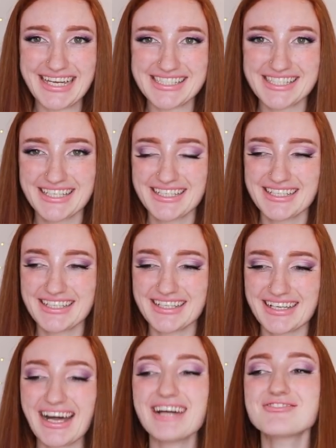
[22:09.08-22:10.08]
and
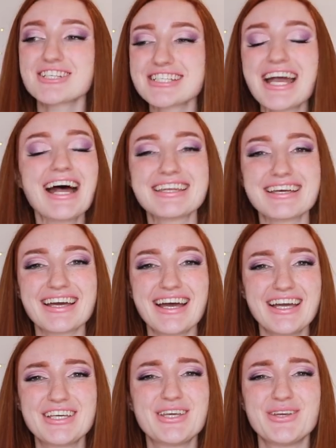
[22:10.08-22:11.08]
I've just had
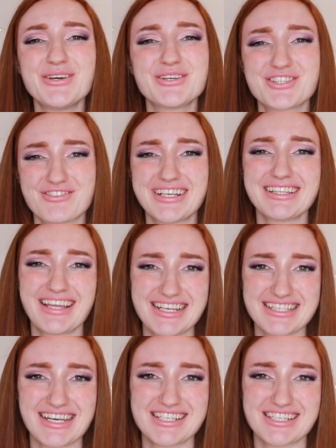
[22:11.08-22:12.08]
a huge
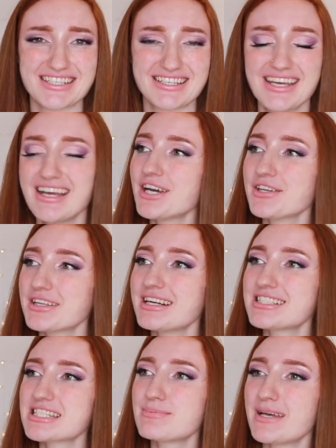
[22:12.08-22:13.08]
realization. I know that
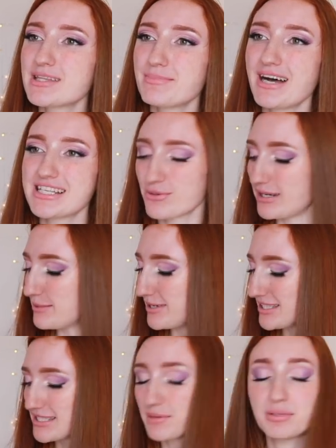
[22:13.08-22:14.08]
I just spent the past twenty
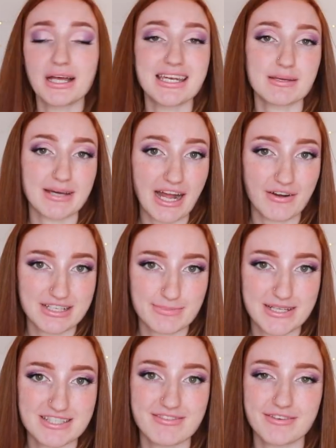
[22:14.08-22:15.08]
minutes complaining about how
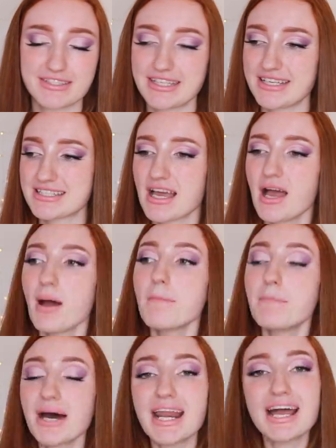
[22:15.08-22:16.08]
expensive everything is,
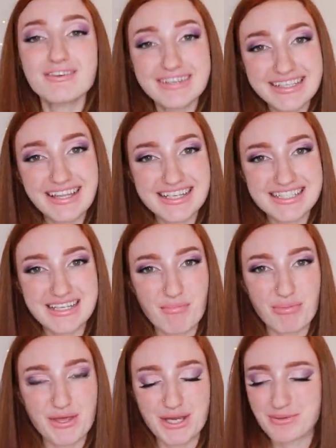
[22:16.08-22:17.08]
but I realized
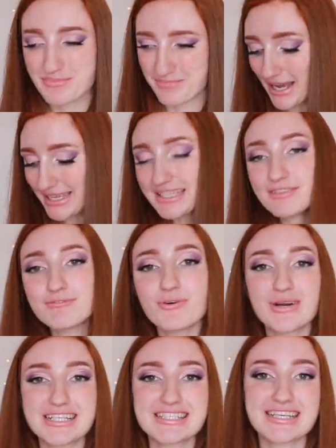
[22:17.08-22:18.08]
something. My
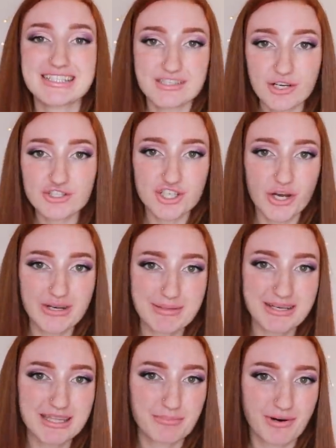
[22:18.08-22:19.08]
invoice is not
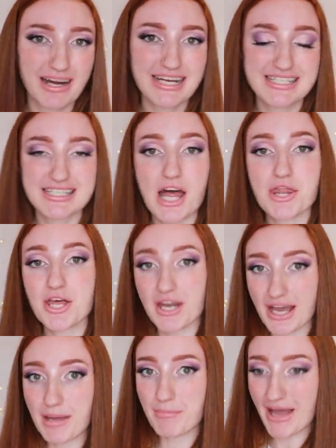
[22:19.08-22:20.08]
showing me the price
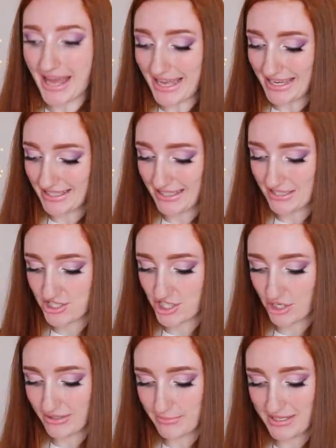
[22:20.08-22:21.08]
that I paid,
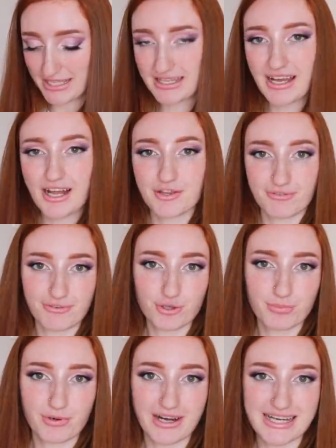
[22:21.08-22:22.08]
it's showing me the
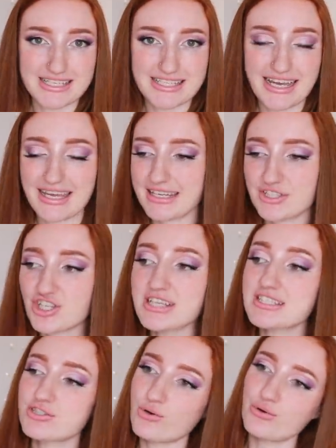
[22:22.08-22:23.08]
full price, and it
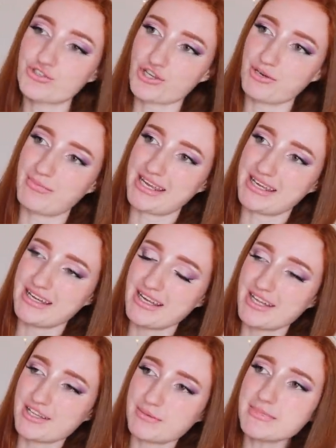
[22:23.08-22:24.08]
just dawned on
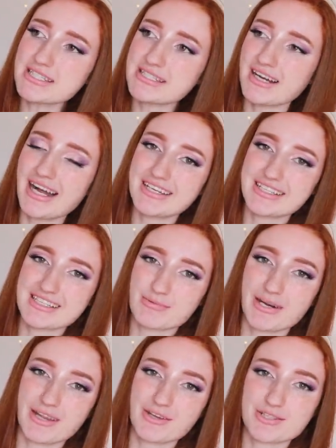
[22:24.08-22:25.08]
me that Missguided
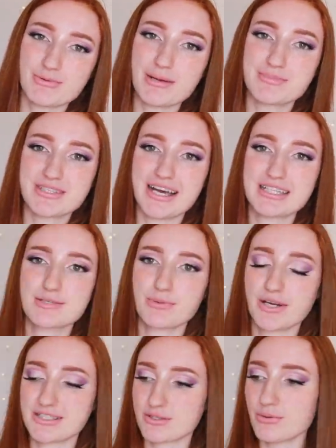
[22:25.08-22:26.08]
is one of those
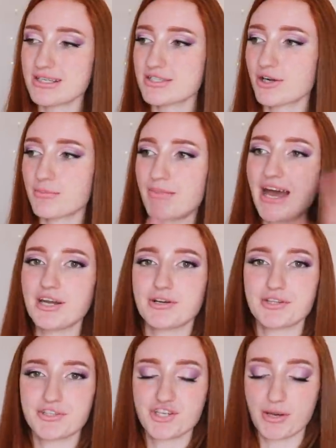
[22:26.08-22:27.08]
websites where it's always got a
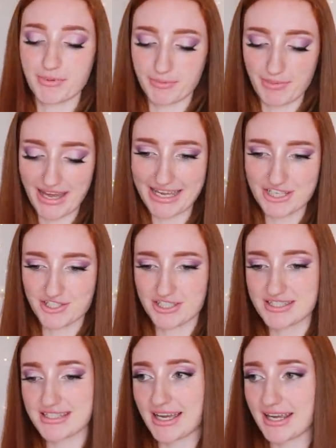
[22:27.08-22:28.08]
banner at the top of the page
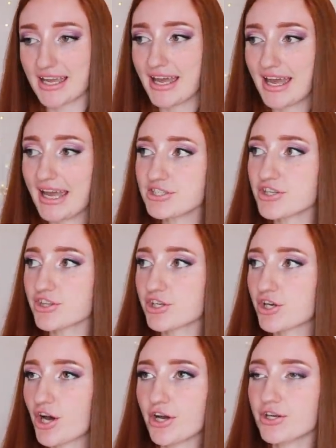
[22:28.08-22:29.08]
and it's like, enter
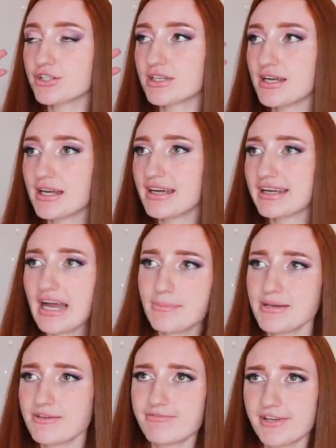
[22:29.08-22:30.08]
the code
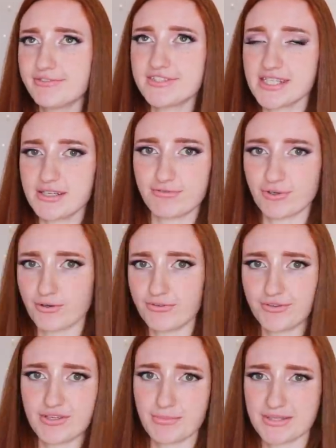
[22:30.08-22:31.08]
HAPPY fifty for
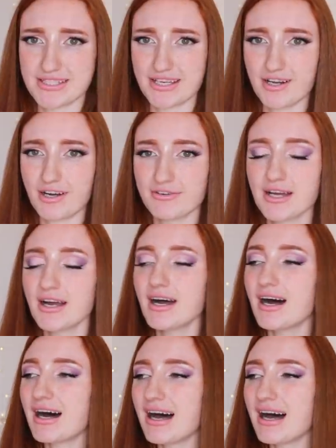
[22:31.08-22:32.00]
fifty percent off.